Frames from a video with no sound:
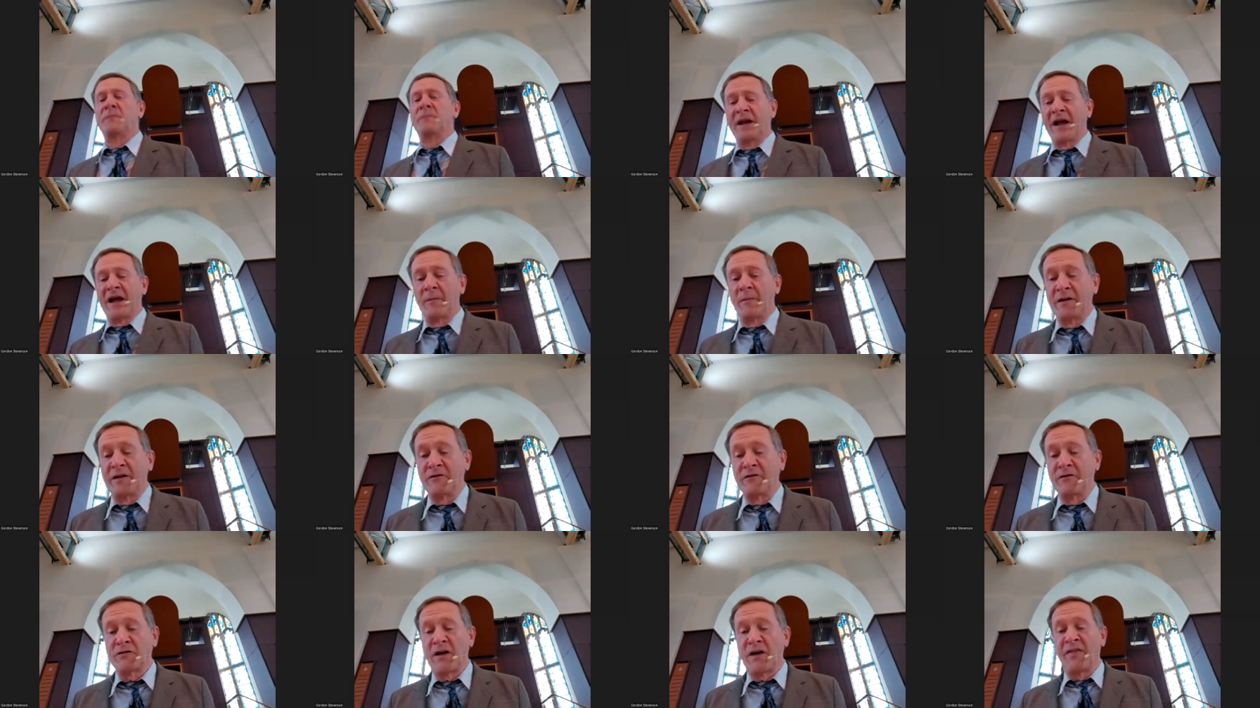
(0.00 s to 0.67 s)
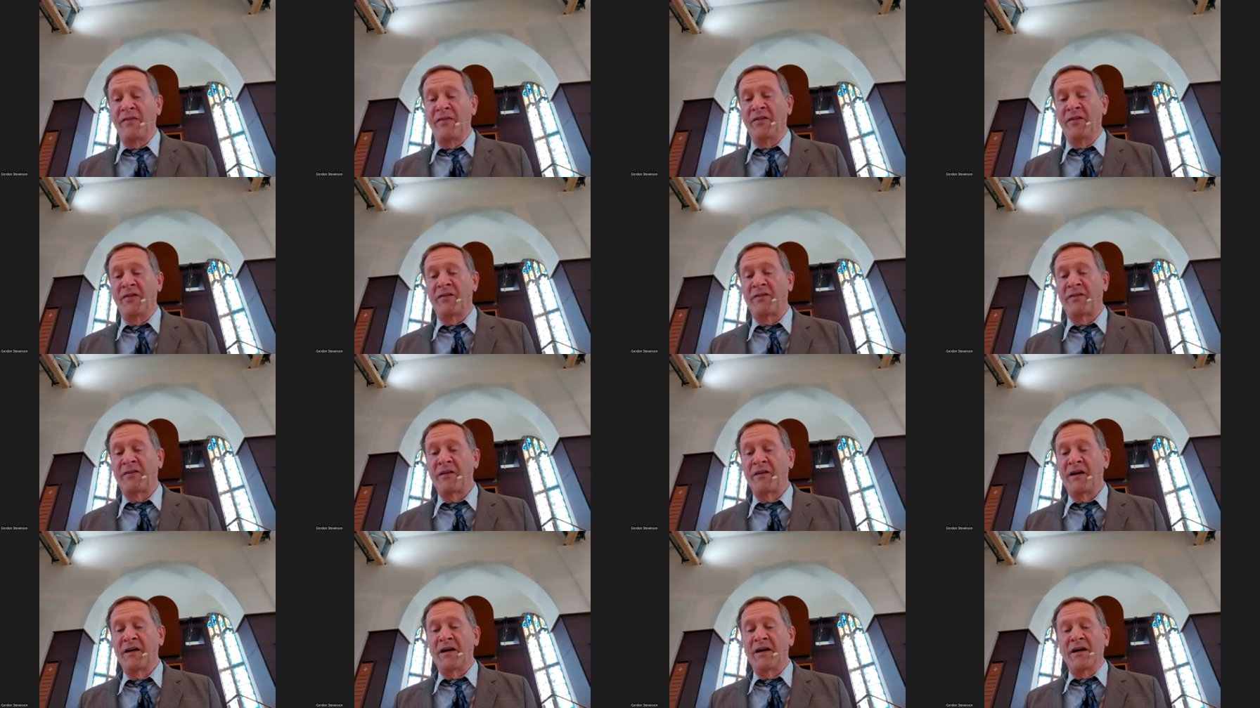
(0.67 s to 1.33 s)
becoming
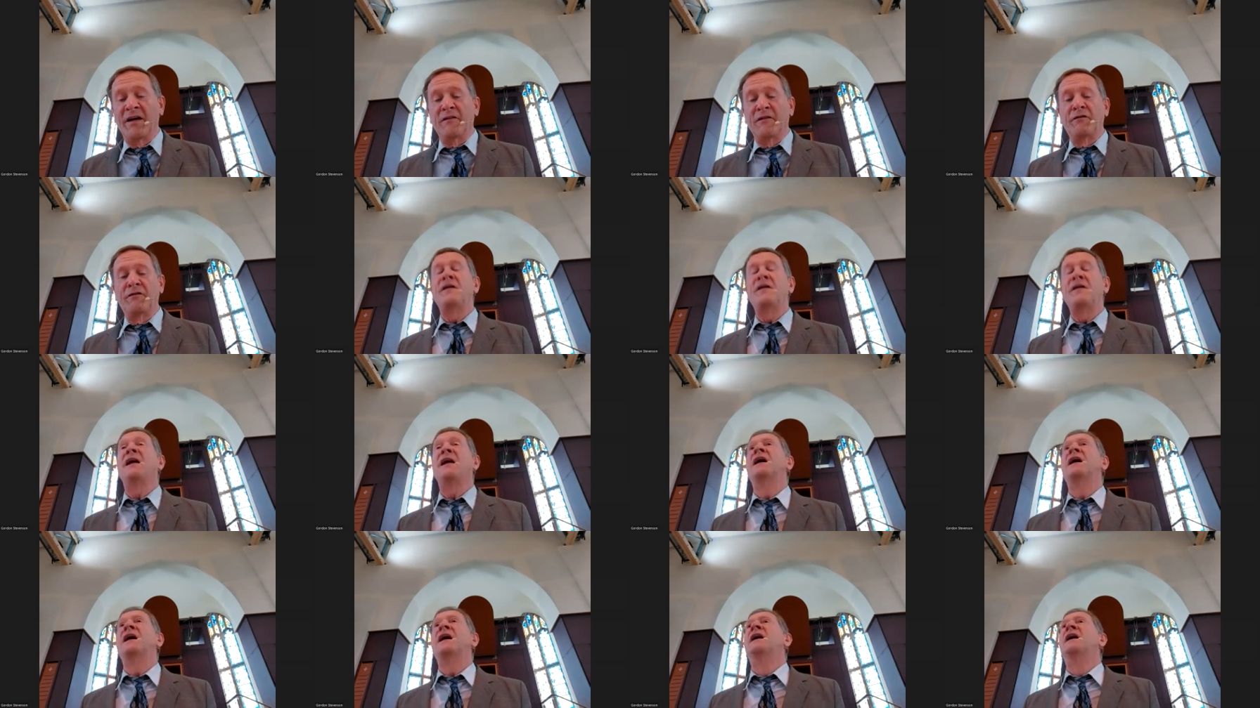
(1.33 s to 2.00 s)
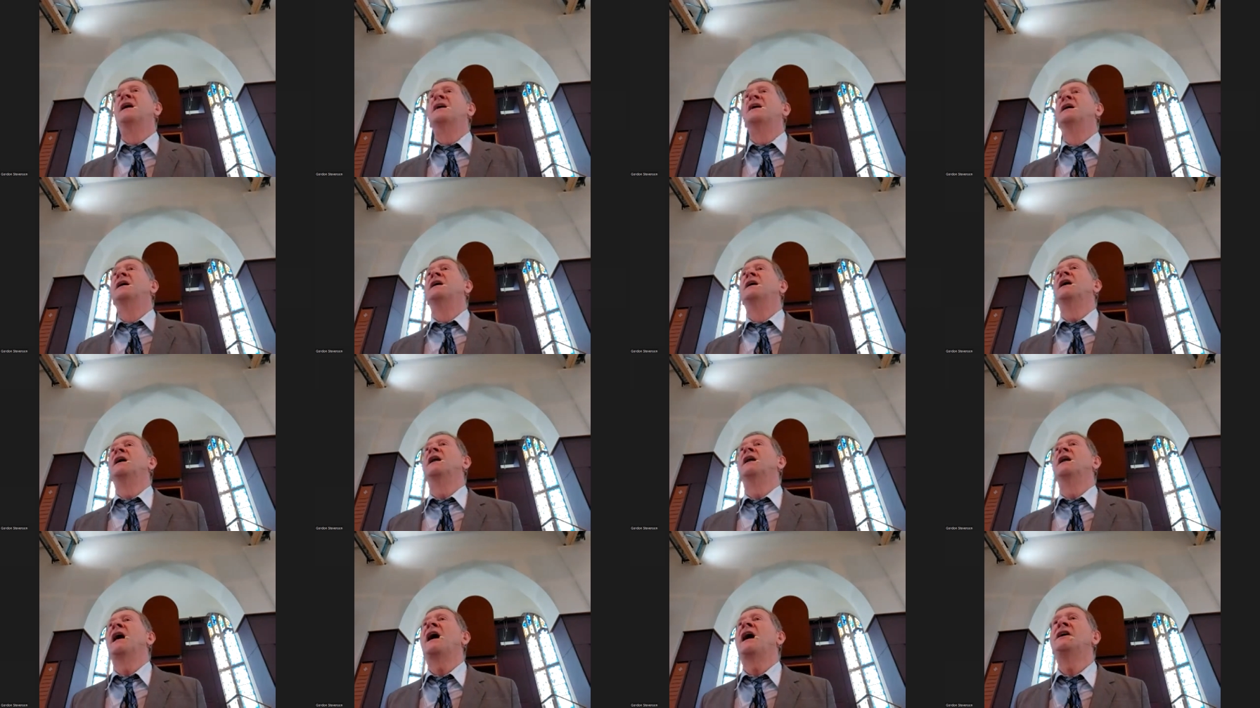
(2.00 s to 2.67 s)
friends, fear
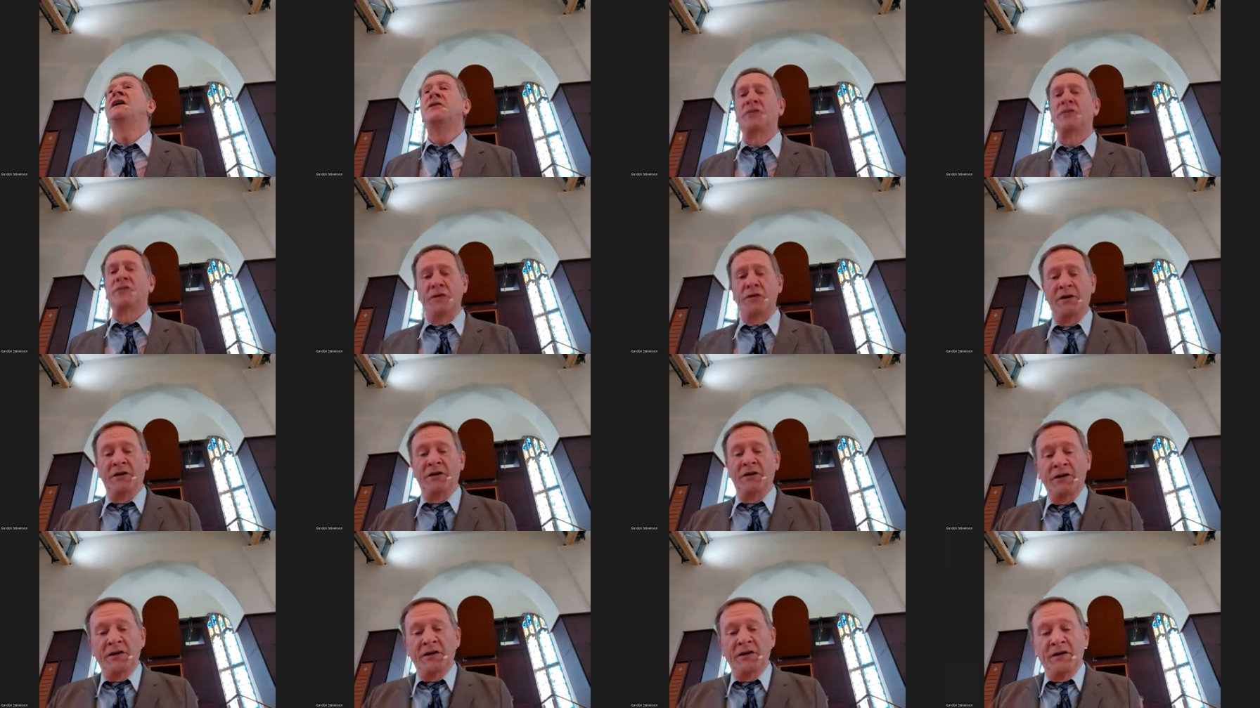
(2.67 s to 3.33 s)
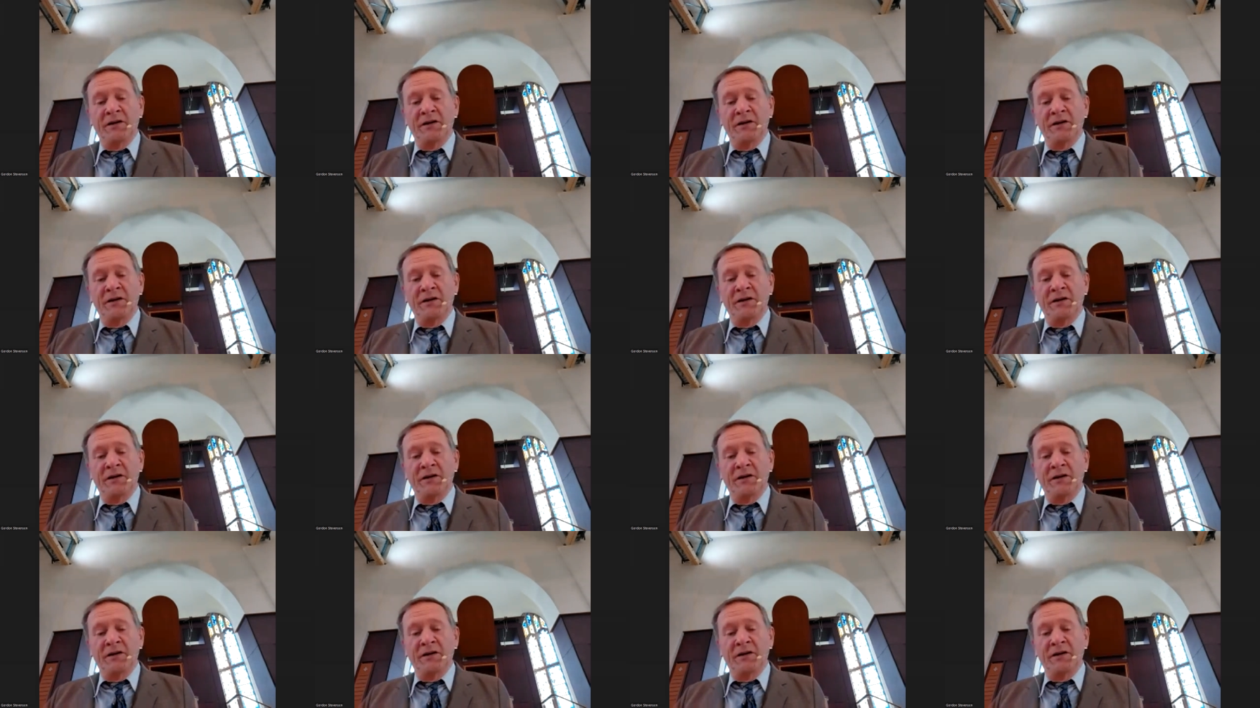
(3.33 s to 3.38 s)
and hatred